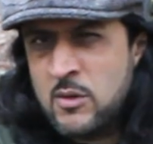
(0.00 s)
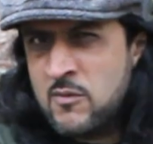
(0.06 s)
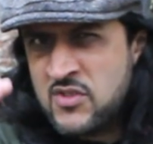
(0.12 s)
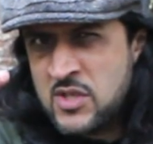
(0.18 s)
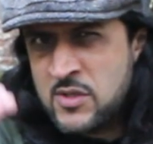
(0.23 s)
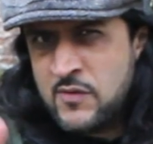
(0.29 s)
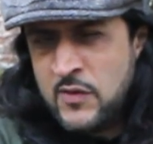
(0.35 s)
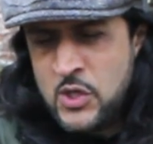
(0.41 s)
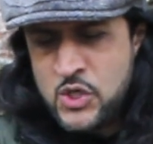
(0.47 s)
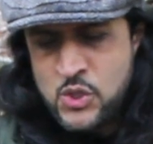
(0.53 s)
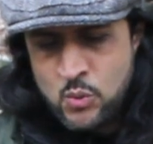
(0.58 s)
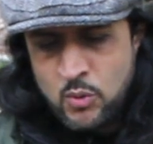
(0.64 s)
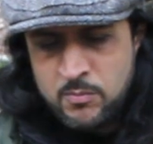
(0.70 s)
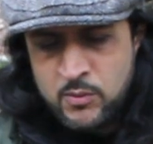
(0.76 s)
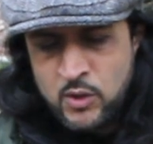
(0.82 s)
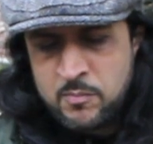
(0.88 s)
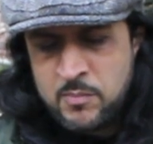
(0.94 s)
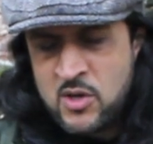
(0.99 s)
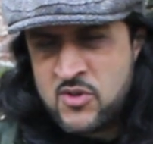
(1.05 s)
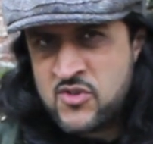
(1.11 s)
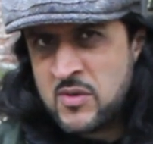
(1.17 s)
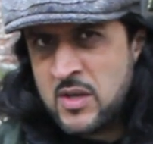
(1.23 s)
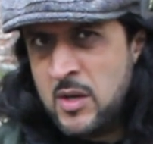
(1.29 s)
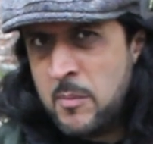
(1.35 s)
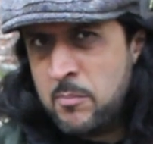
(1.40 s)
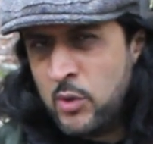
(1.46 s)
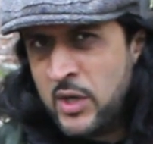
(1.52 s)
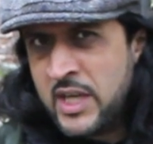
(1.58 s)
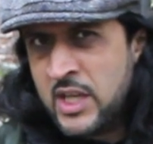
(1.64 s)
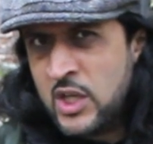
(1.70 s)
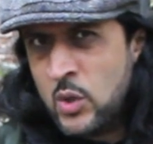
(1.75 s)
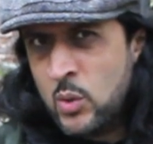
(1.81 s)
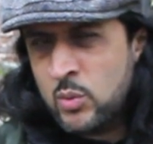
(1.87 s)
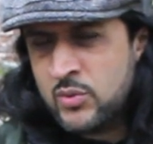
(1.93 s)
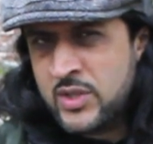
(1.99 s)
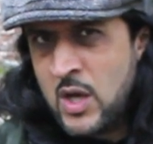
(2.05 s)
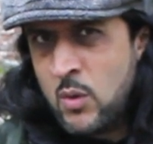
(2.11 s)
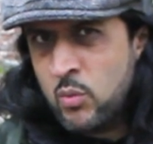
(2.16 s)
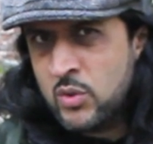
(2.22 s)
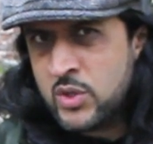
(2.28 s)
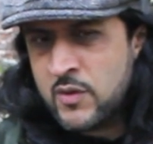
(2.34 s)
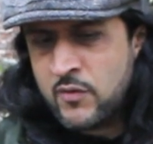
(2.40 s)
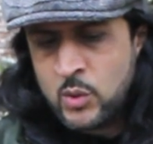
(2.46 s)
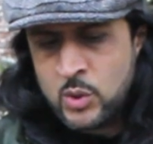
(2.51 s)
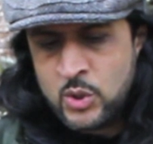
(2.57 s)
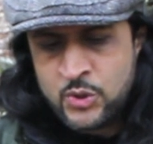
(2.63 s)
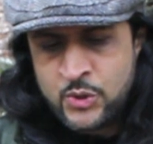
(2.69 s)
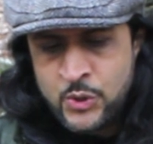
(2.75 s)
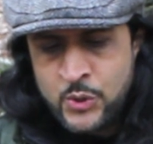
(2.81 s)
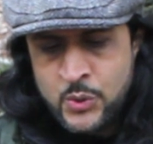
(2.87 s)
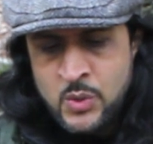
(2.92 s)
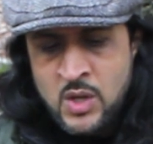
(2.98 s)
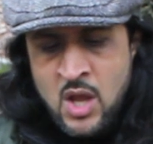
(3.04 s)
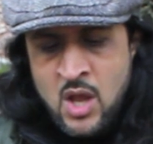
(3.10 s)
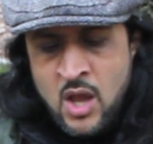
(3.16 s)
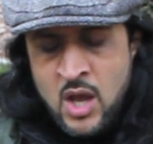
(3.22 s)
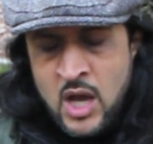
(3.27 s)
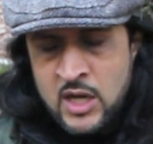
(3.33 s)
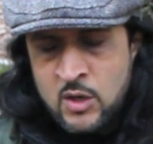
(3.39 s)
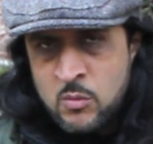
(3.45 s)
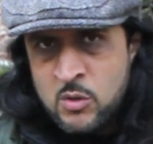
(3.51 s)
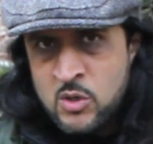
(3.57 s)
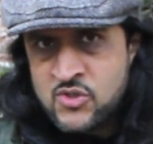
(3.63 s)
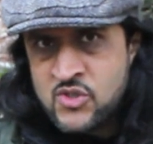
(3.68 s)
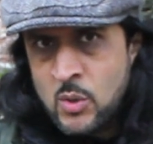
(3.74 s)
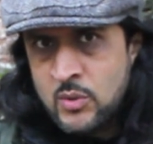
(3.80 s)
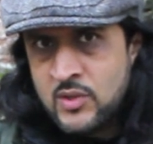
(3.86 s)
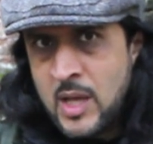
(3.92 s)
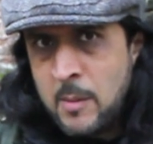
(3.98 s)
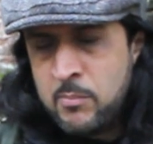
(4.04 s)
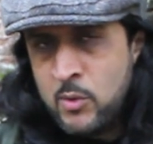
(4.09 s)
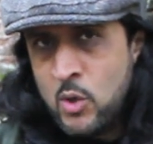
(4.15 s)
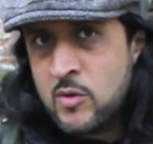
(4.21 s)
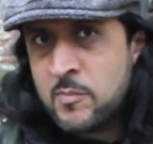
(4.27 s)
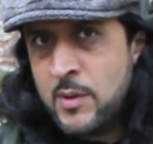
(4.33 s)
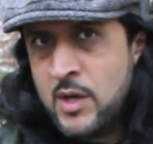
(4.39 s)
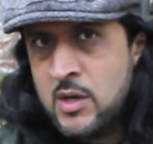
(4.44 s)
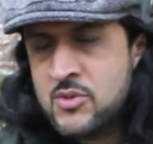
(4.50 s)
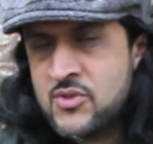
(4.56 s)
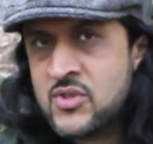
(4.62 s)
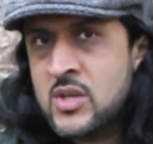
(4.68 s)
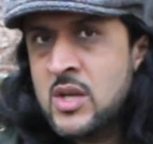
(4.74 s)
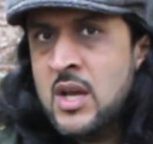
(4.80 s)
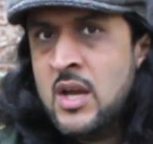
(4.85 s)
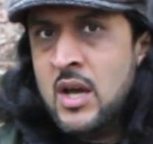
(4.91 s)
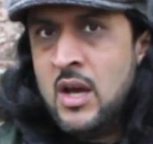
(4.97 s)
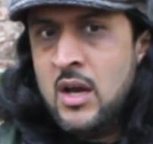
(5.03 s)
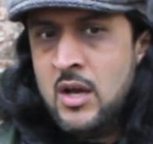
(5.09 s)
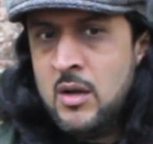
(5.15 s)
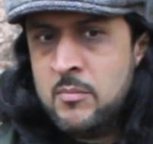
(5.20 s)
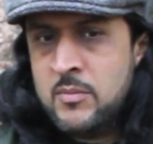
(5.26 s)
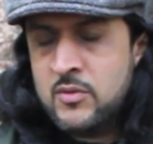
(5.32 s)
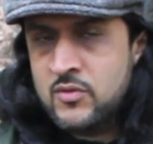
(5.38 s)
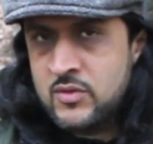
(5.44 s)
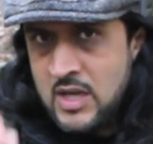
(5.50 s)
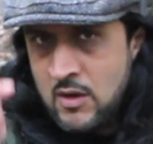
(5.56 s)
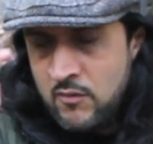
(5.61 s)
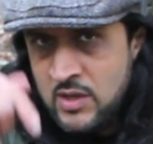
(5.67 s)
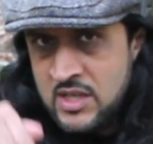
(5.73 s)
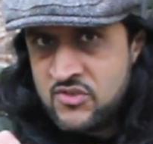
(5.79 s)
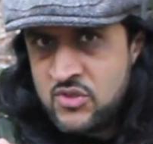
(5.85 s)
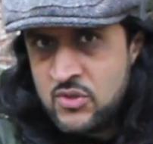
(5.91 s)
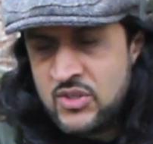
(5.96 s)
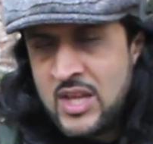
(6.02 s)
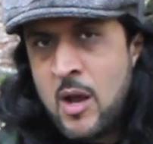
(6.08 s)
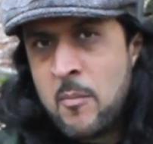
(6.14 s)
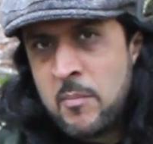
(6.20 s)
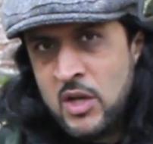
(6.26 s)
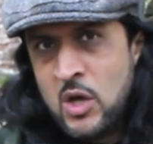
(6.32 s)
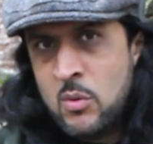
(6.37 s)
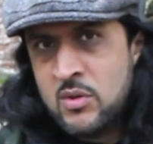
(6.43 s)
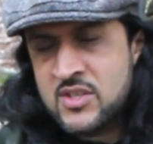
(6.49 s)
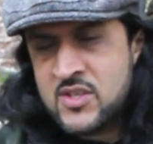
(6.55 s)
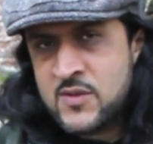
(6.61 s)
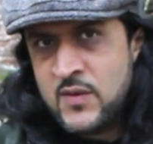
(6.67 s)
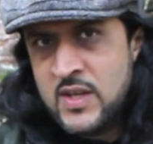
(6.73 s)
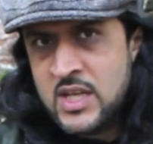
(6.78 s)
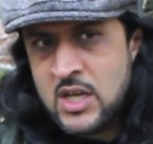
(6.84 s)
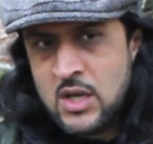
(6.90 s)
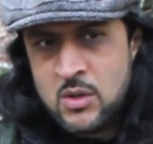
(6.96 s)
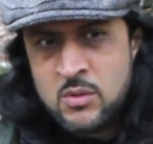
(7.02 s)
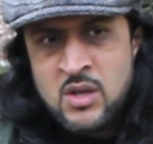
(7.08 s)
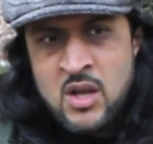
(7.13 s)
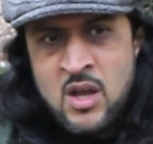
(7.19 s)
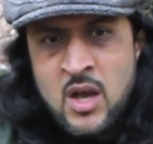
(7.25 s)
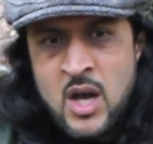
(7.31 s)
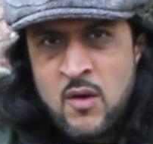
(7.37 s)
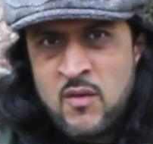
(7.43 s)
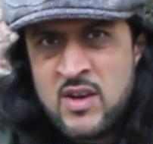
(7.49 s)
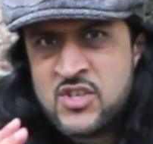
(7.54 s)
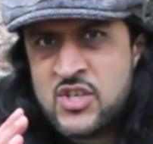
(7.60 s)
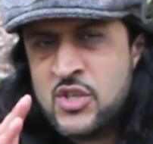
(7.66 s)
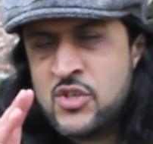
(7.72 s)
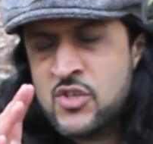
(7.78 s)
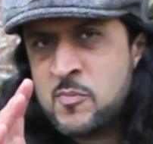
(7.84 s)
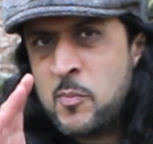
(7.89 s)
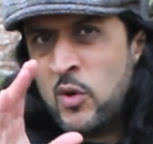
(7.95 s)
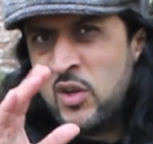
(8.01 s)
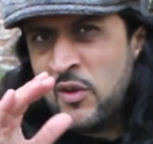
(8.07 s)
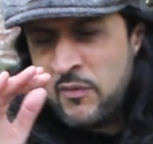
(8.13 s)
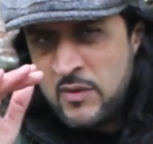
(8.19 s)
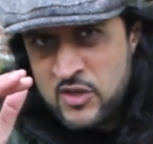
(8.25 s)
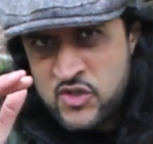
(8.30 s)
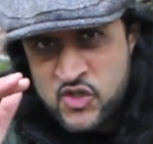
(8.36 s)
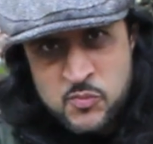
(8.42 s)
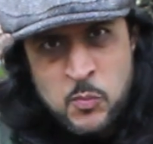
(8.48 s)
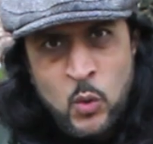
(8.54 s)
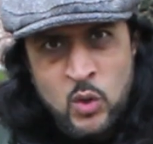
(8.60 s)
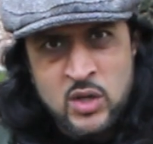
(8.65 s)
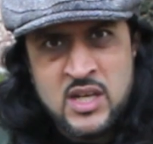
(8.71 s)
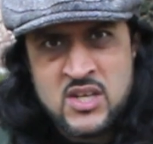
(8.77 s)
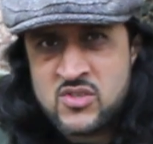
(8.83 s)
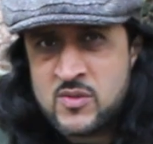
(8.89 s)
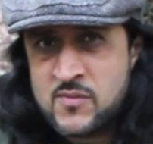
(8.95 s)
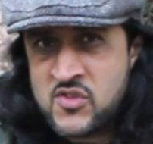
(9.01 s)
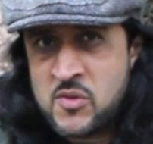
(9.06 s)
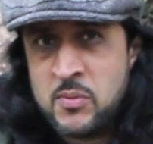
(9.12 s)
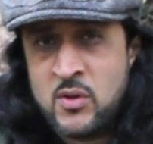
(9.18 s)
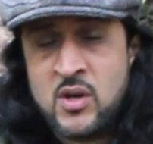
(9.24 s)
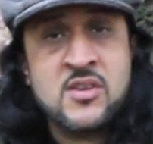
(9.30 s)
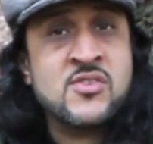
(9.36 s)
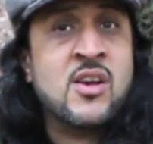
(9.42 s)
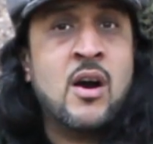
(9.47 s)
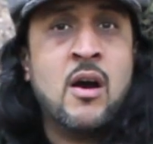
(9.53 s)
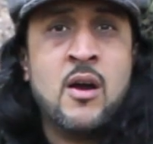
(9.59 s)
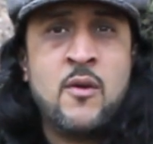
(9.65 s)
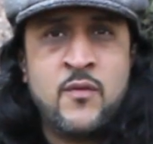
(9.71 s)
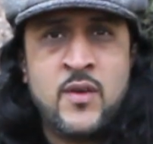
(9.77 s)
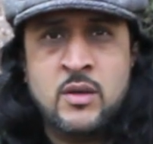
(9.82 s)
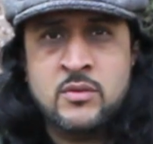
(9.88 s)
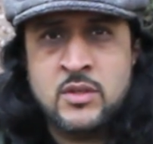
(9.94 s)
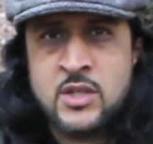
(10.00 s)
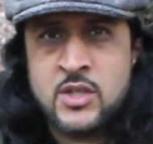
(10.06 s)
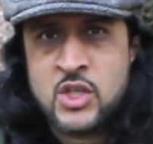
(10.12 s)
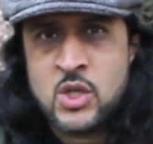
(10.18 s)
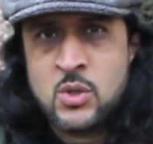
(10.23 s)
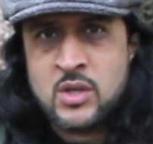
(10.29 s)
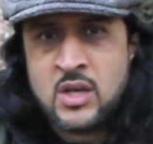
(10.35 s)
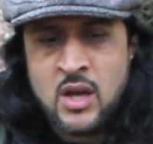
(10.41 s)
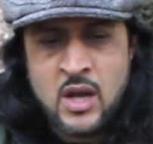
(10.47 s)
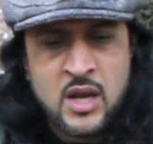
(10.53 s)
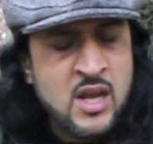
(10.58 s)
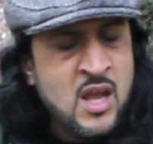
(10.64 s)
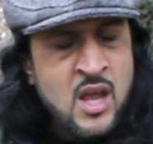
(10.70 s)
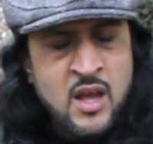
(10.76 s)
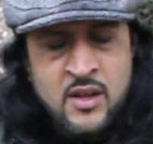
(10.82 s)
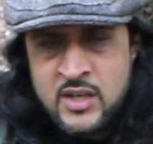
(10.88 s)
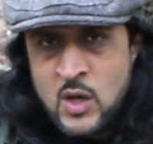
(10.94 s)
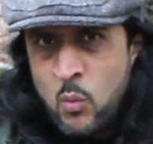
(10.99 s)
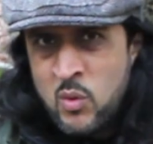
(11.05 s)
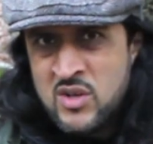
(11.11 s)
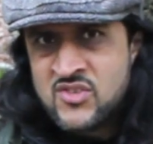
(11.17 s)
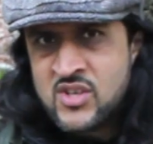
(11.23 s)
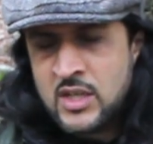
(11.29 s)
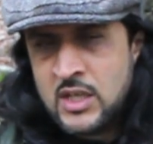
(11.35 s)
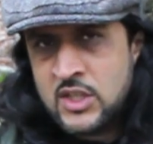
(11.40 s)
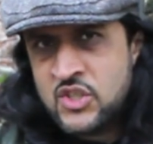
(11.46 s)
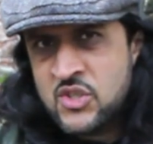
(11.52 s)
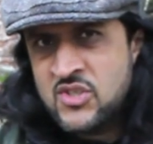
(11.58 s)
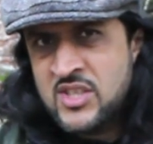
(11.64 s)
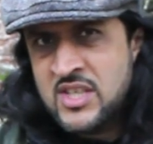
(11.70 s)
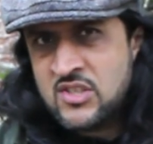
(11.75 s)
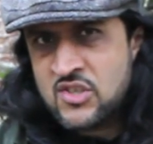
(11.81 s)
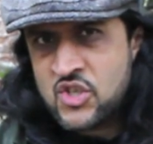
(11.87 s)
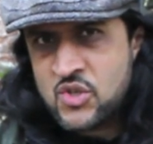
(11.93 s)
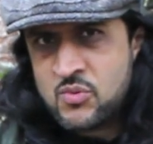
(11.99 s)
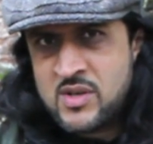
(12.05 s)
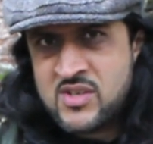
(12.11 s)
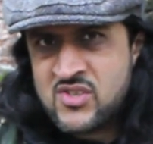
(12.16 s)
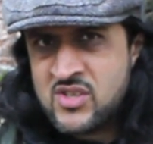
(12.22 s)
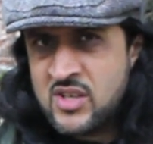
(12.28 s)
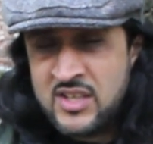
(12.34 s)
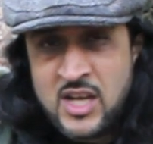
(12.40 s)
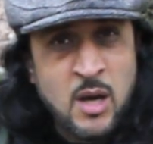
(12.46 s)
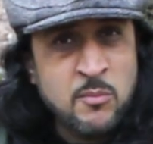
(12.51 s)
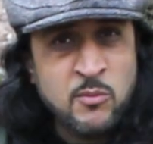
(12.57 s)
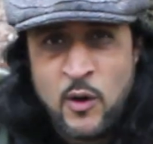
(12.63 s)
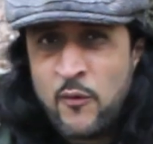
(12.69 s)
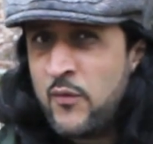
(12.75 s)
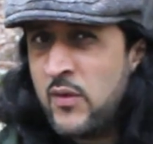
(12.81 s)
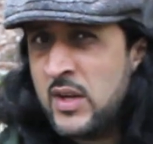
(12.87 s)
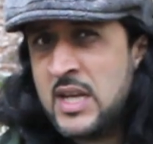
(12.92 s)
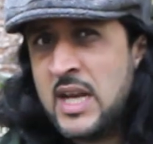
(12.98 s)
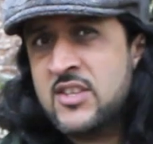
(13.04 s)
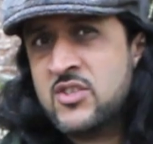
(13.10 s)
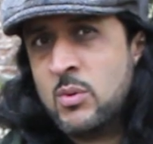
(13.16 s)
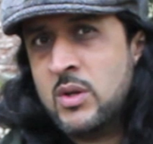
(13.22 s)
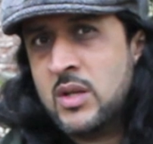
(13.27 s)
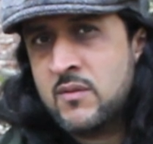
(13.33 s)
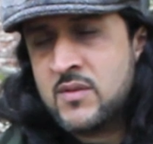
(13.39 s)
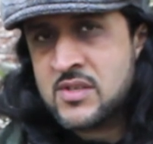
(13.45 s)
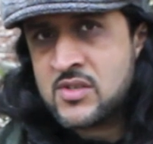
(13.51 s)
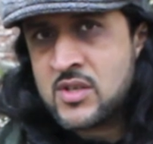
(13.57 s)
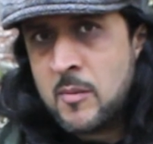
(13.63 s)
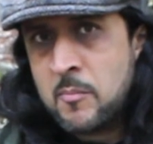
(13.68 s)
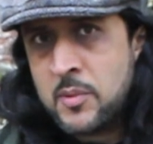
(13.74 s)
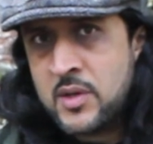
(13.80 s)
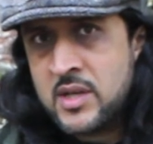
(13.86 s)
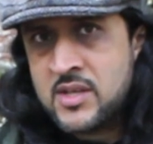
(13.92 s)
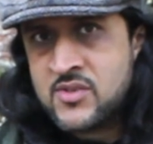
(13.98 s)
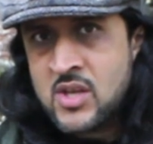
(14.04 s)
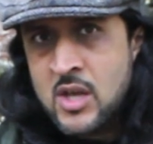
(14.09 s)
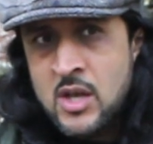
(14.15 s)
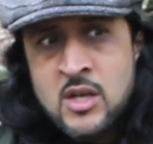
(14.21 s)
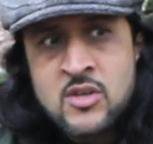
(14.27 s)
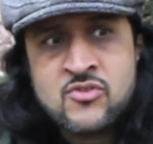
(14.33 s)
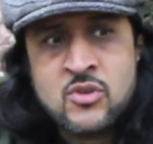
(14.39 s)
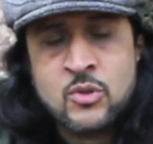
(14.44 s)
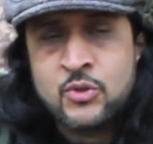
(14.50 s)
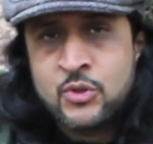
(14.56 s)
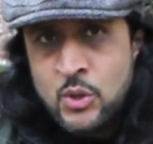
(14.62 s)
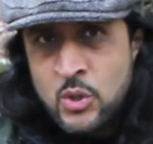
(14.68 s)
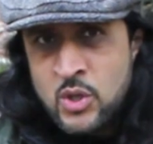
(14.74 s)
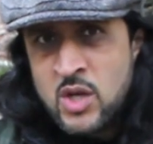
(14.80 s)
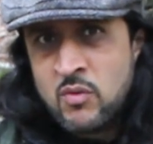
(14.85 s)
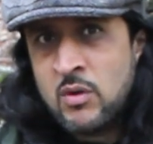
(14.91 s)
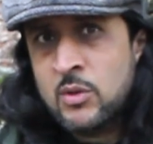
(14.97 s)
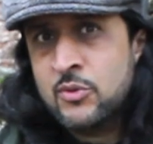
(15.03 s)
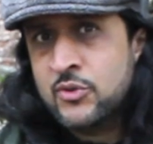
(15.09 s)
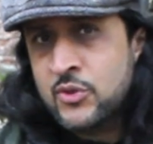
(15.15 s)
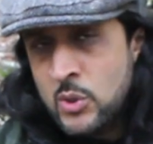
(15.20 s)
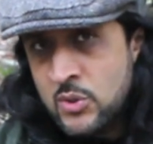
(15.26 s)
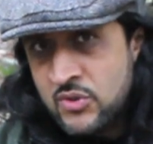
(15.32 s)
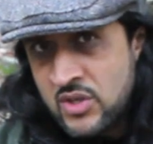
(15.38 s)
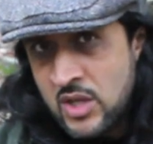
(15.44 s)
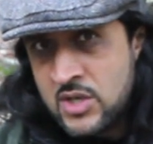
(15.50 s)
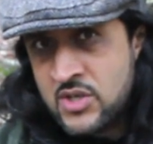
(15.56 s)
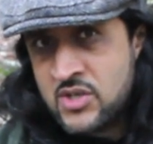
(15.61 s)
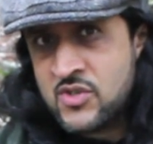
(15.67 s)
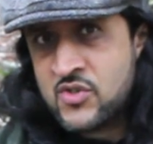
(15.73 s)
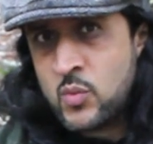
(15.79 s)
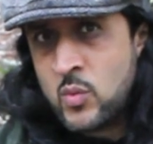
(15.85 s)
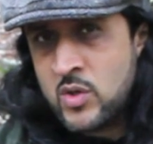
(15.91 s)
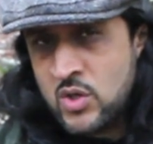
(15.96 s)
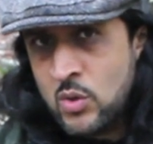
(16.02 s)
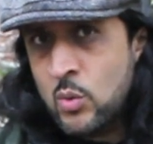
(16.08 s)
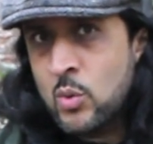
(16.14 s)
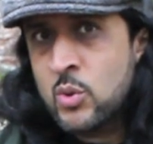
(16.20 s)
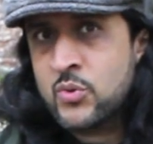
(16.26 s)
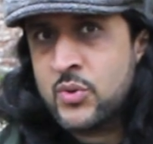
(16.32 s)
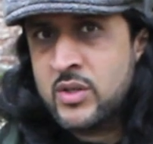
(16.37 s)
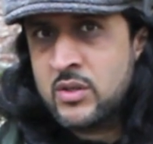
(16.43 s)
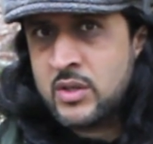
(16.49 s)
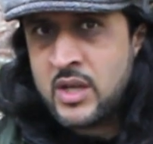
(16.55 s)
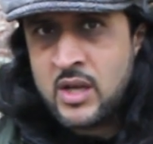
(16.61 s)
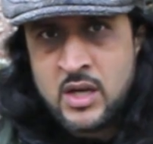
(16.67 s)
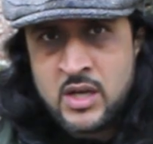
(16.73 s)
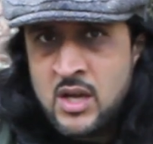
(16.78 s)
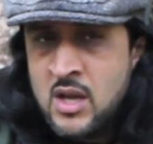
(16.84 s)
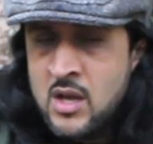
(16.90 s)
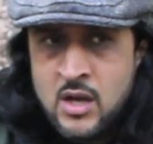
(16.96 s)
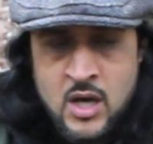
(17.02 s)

Obviously it's a very short blog post breaking it all down, what you've got to do. And I'm also on that blog post that I've linked to down below in this video, I've actually just put a small list of suppliers that I found in the UK. Now once again, I just need to stress here that I'm not affiliated to any of these companies, so do your own due diligence when you're ordering, okay?